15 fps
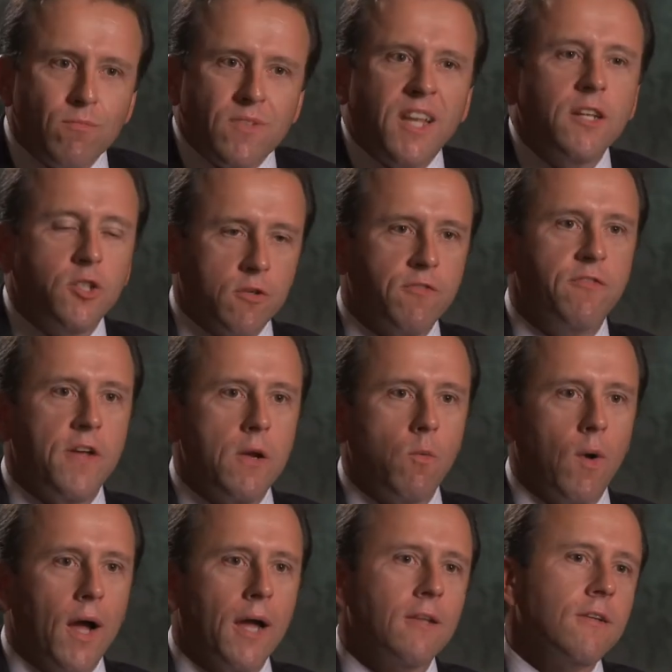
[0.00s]
Get your feet
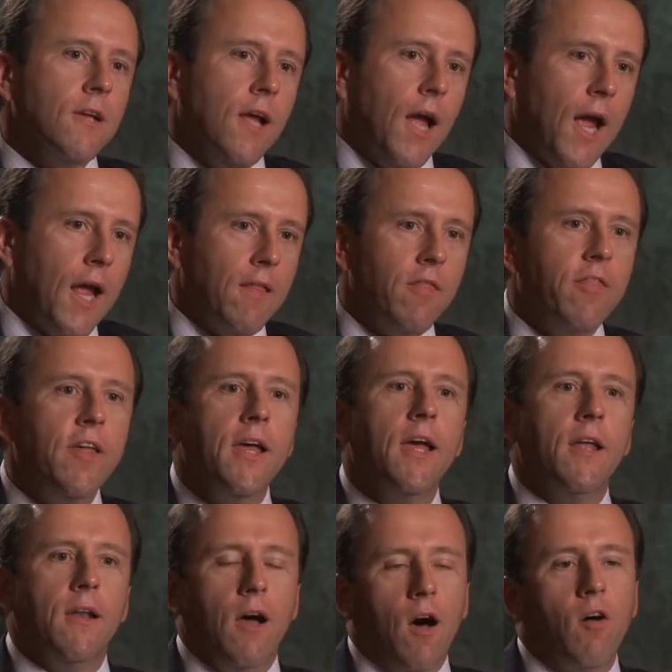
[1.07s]
wet, and
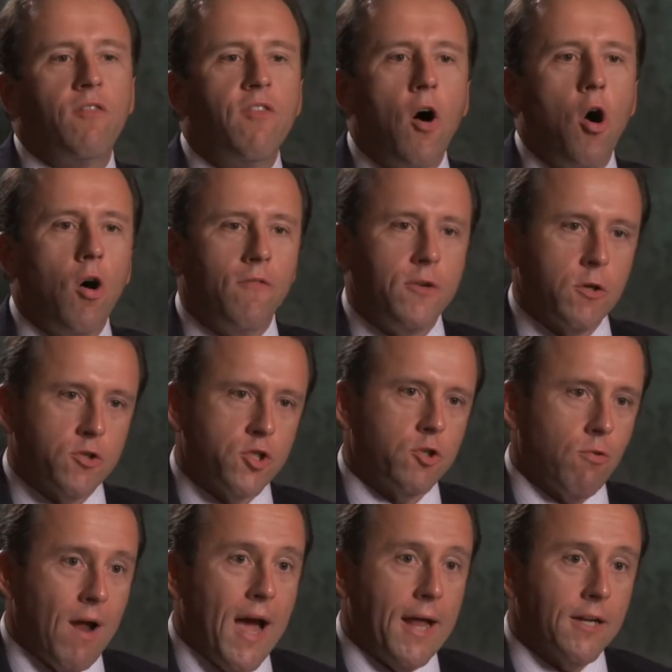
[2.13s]
then evolve your
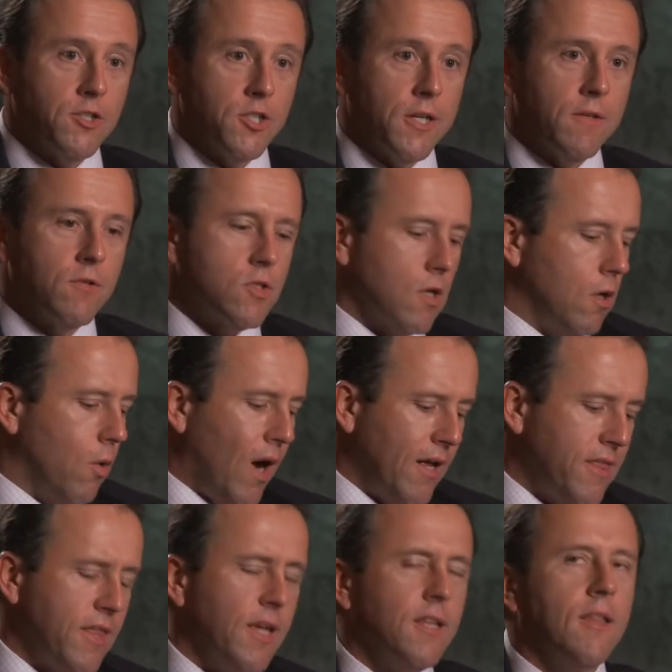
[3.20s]
strategy. So I
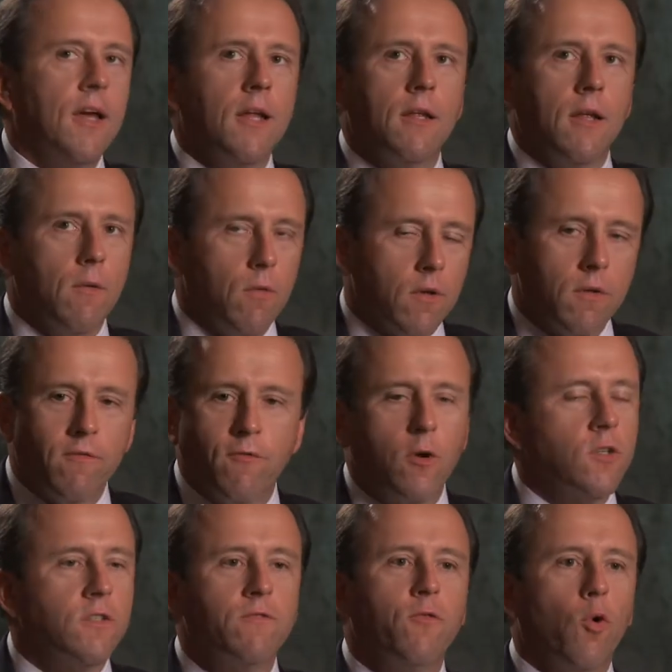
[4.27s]
think that
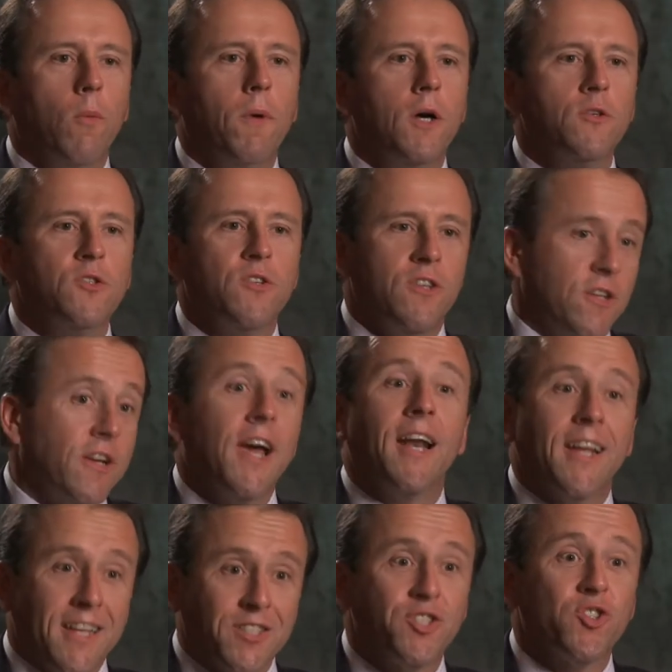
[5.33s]
first and foremost, you got
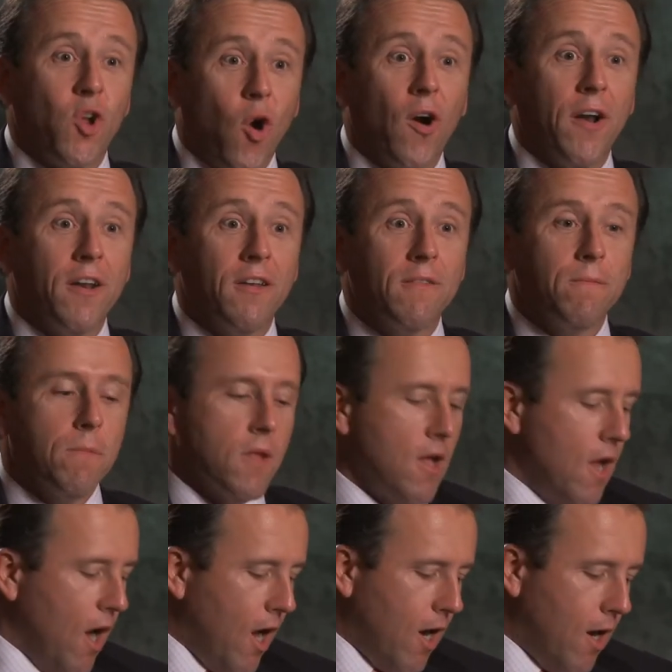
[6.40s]
to get started.
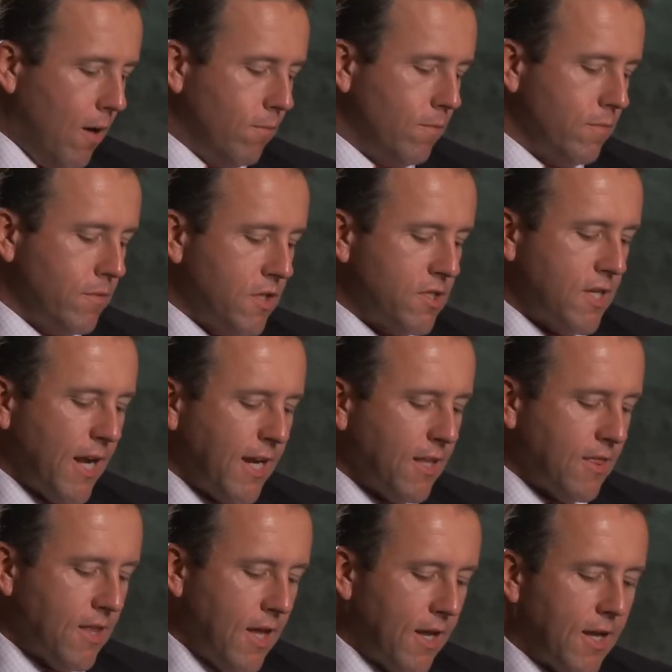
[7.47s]
The
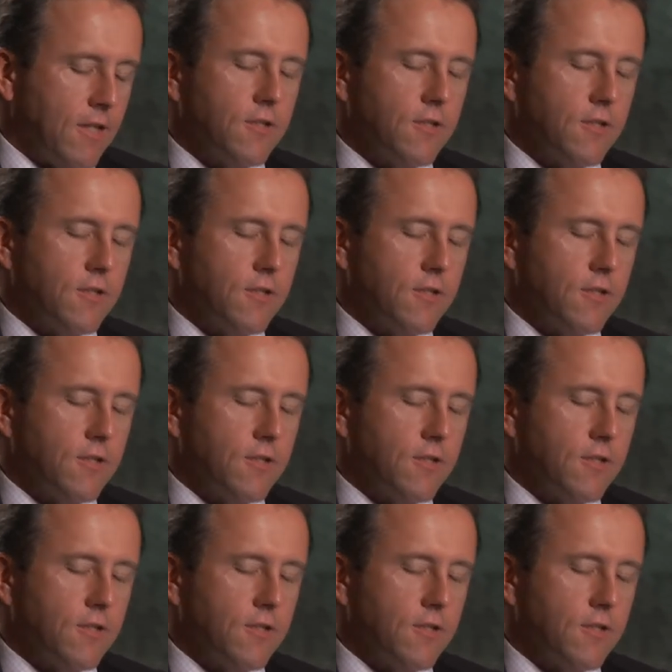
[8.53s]
second thing